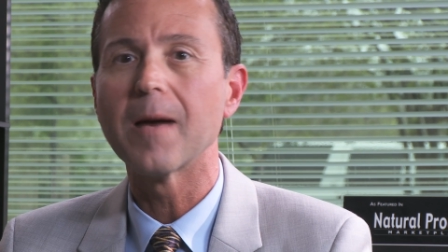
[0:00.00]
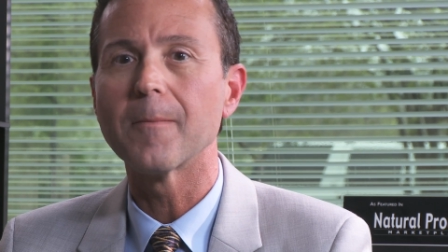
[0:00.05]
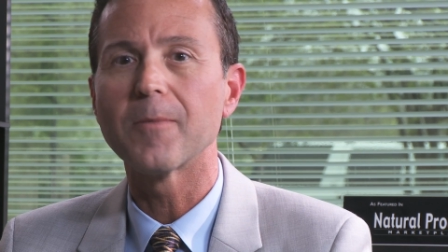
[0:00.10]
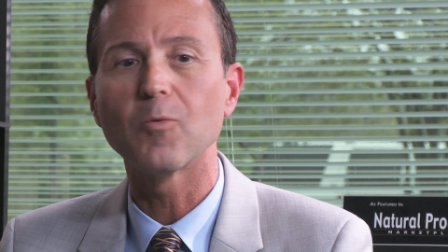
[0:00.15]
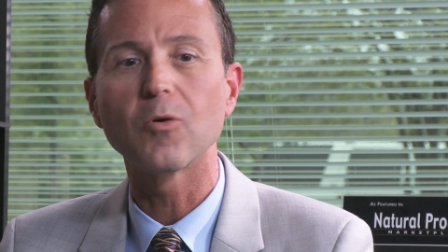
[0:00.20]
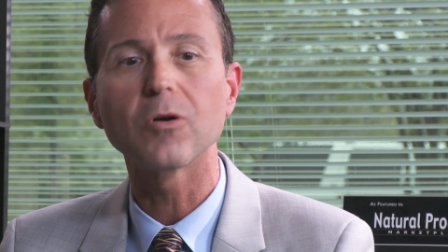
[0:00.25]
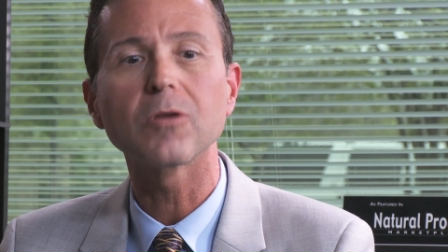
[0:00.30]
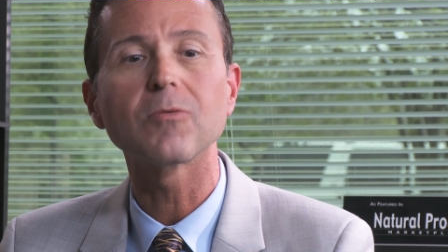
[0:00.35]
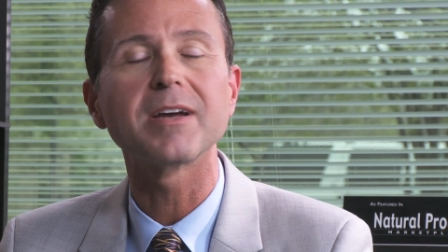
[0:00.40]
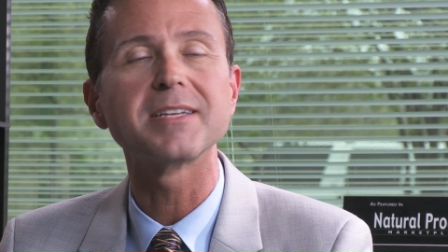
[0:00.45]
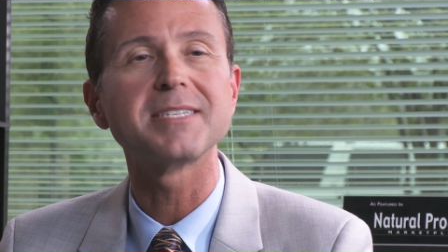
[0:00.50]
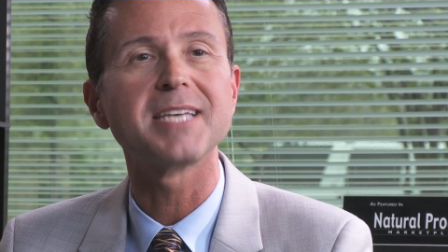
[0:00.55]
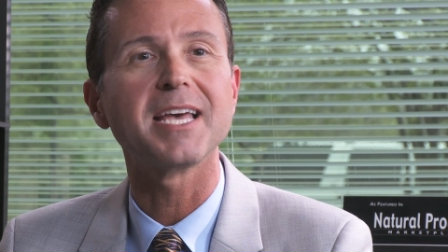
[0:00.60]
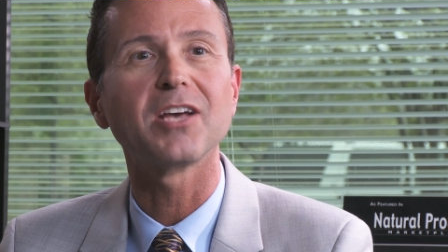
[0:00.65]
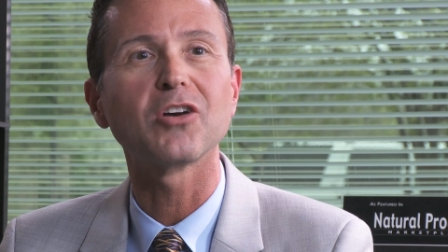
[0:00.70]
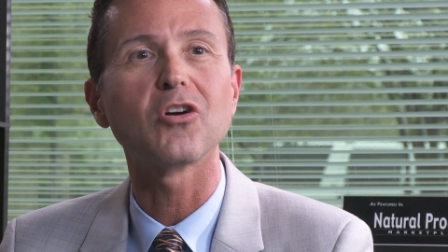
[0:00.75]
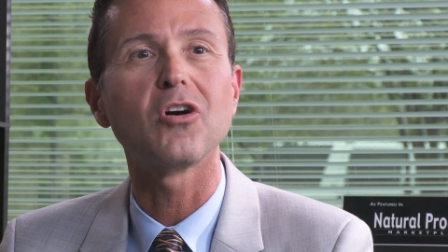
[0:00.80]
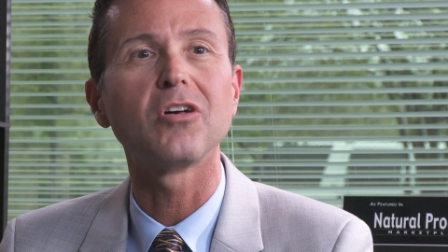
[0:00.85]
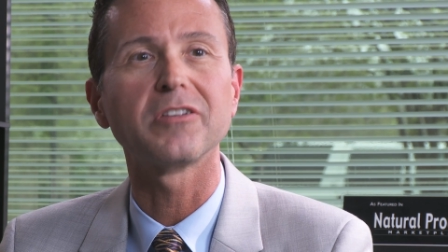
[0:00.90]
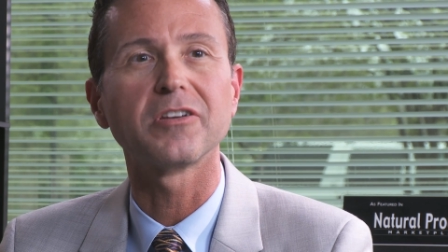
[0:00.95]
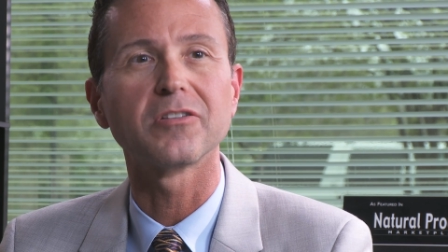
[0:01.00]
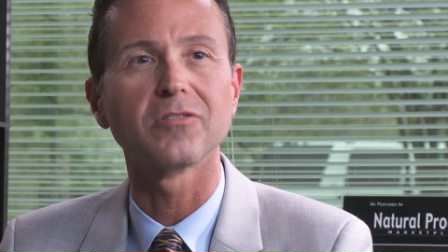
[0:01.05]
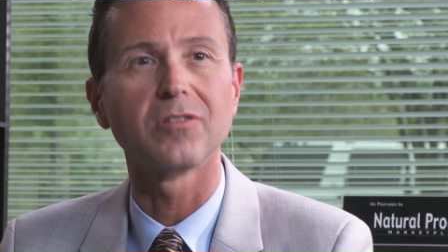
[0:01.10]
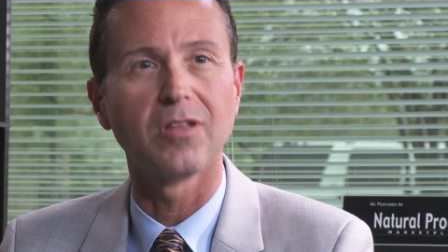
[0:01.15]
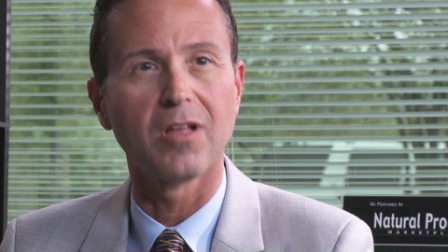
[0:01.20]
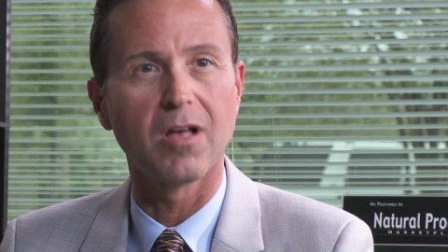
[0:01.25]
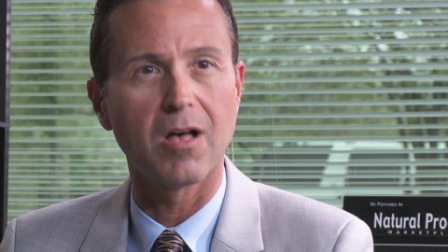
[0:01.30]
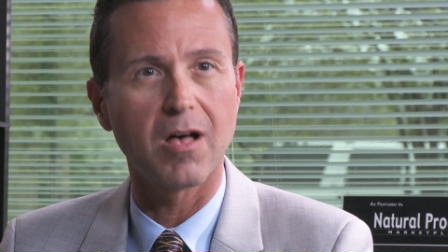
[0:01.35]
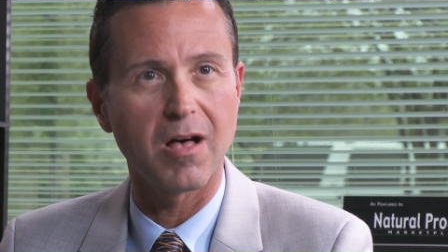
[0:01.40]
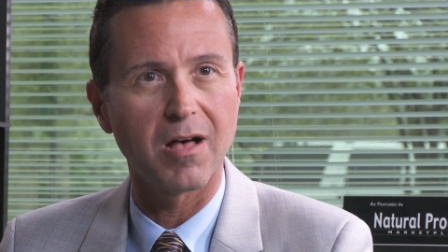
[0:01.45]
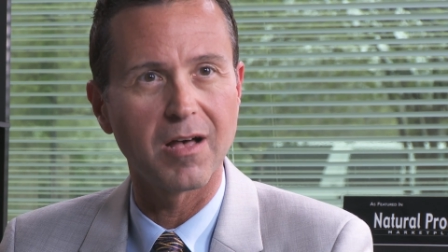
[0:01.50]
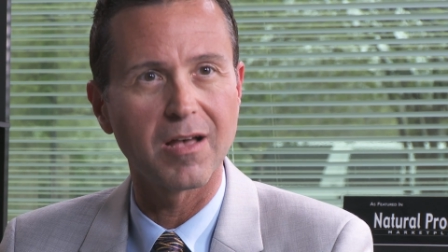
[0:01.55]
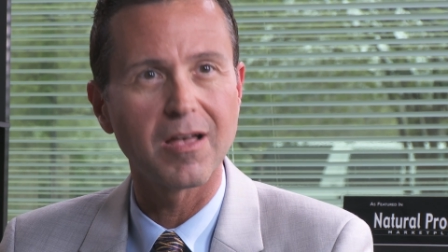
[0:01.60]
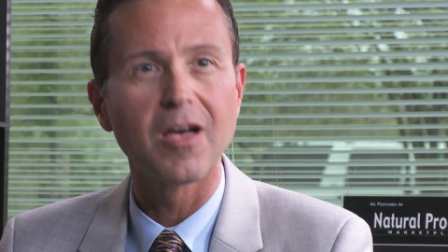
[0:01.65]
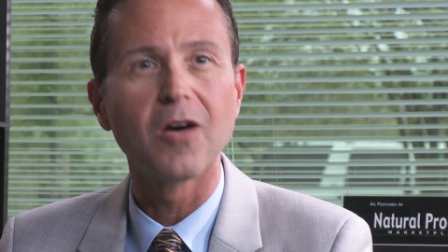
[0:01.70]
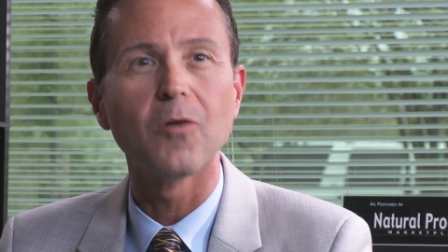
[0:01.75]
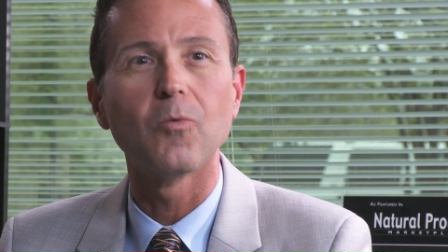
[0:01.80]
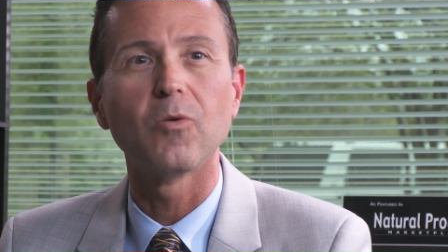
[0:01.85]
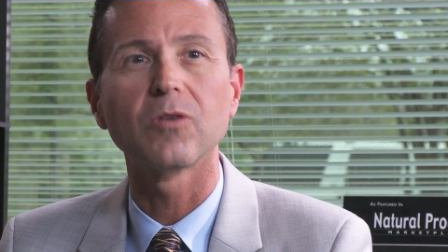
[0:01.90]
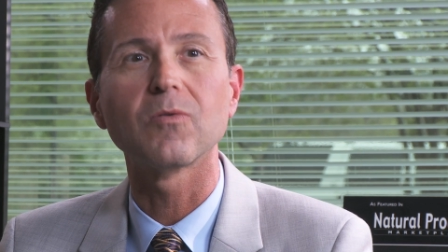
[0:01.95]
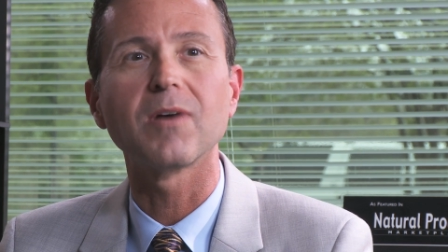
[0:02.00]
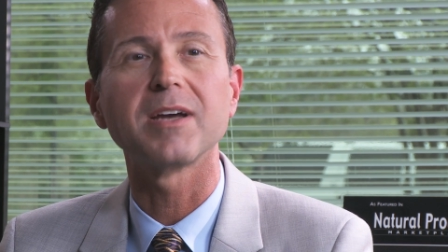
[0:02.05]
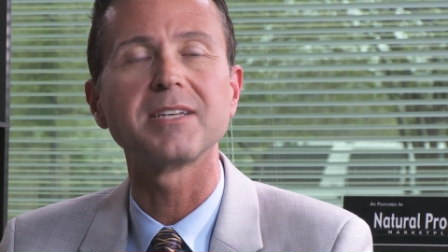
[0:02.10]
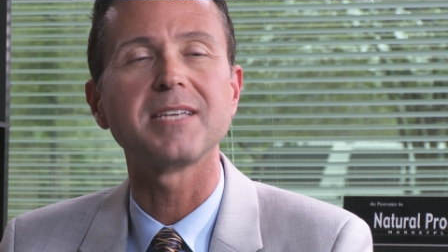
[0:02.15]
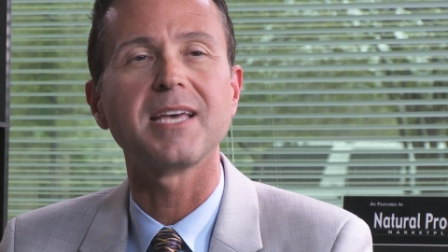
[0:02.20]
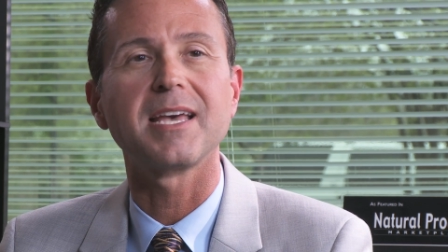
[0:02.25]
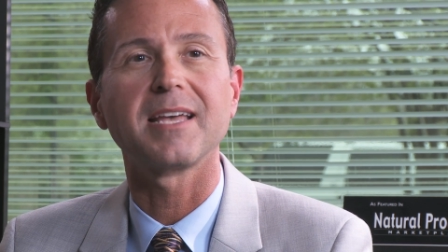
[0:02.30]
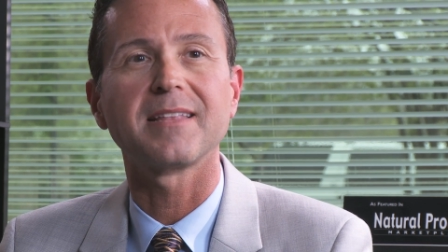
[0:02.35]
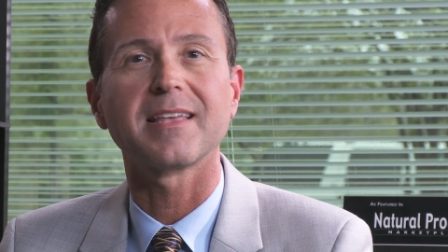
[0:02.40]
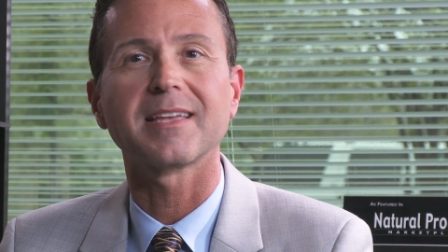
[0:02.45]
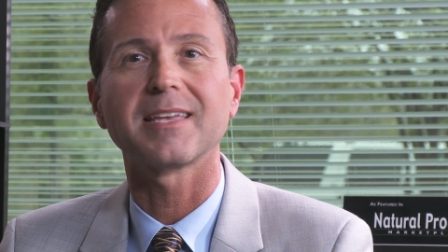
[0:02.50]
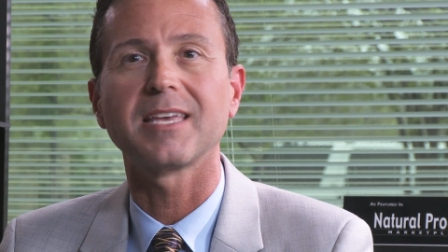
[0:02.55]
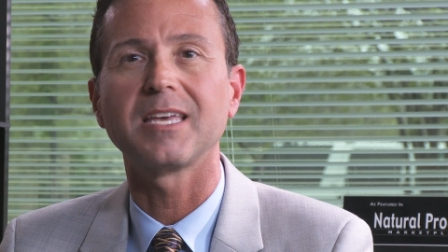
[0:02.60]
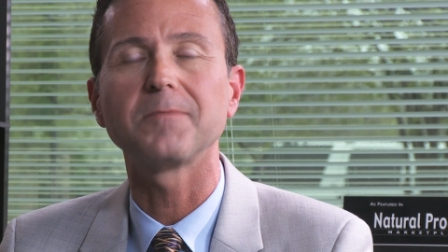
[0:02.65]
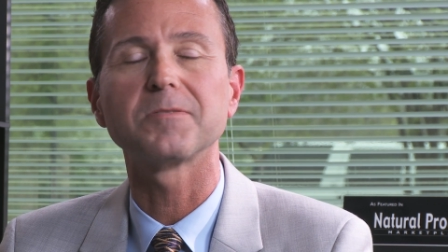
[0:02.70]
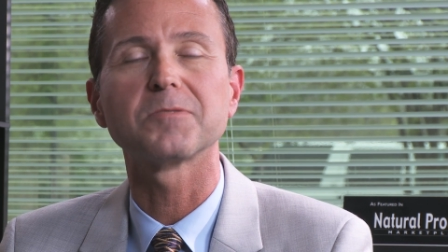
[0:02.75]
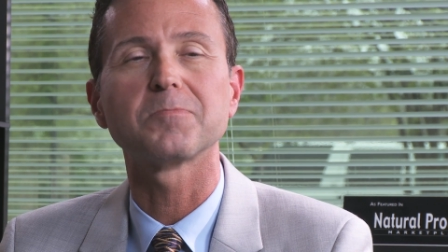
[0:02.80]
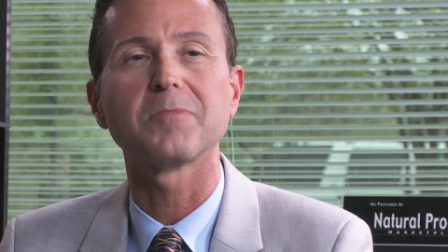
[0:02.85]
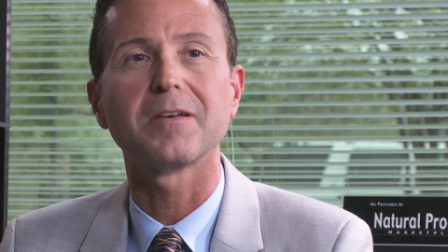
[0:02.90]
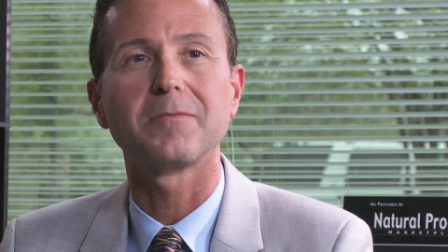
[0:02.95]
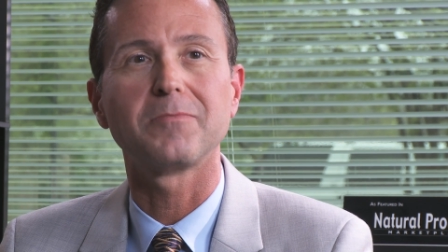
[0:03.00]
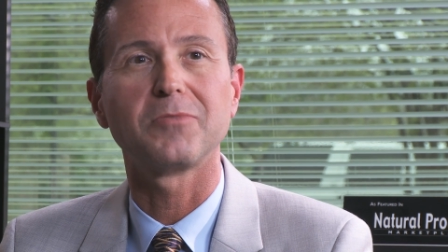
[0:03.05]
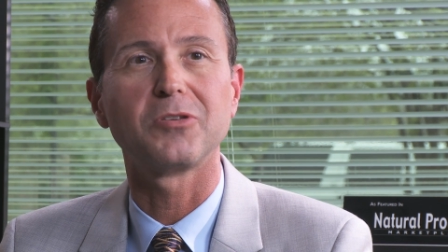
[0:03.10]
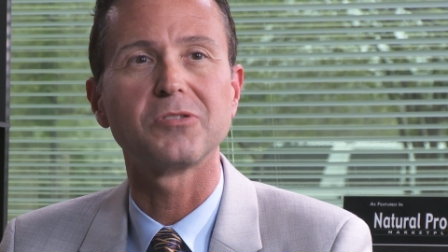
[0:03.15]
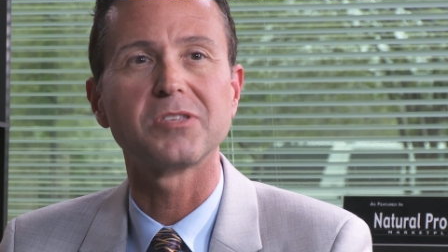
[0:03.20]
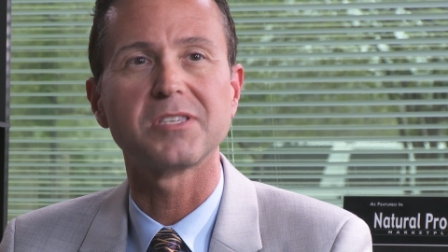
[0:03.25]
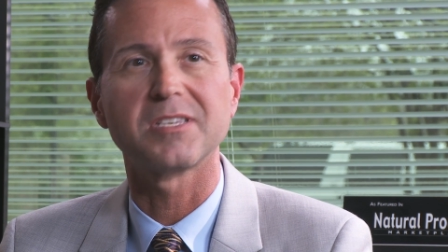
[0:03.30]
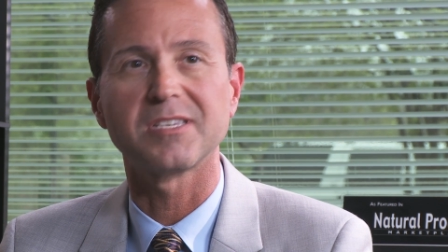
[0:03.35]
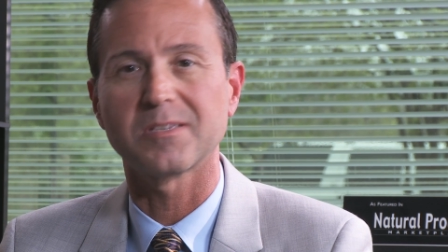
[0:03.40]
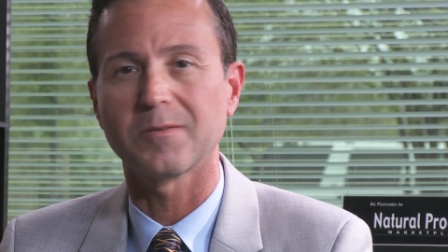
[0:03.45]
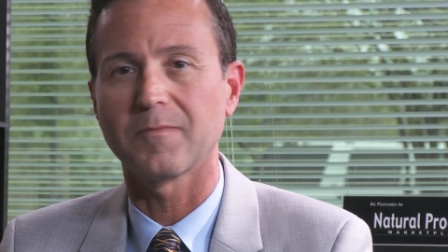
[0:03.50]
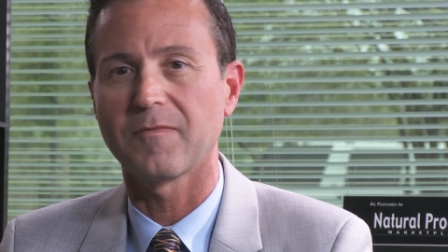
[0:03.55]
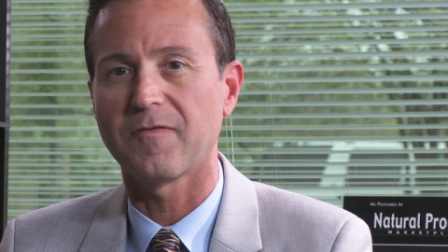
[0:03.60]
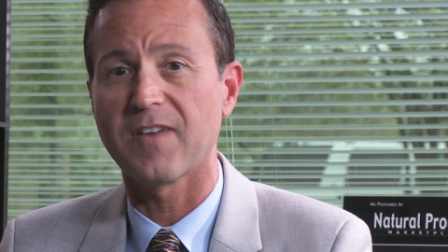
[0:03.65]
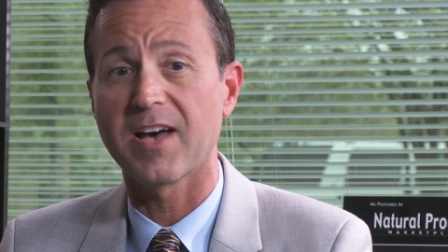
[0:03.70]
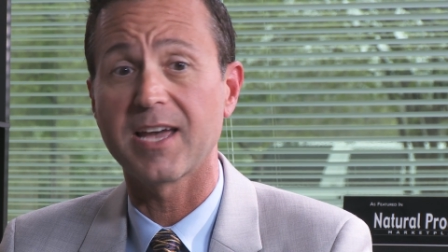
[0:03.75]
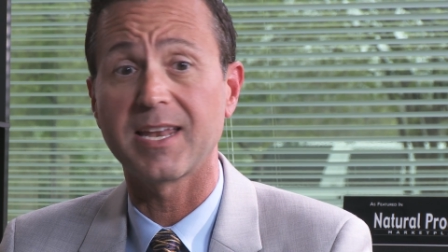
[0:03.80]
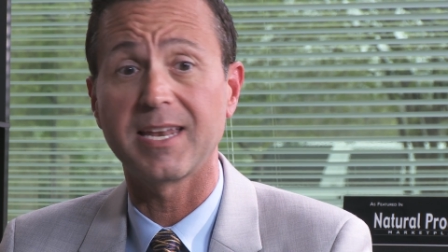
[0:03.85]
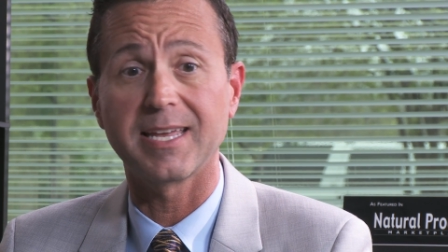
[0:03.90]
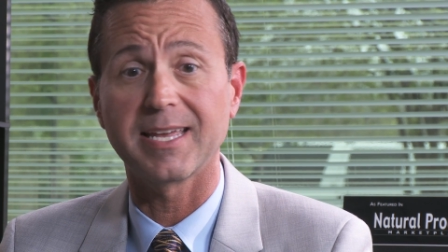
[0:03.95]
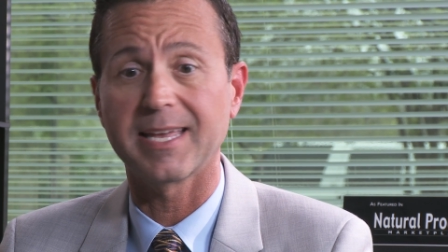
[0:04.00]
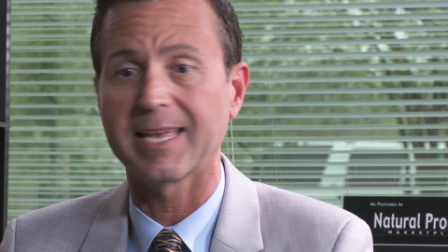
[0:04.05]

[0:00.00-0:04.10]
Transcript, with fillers: but what do I take all year long? What do I take that keeps my immune system fighting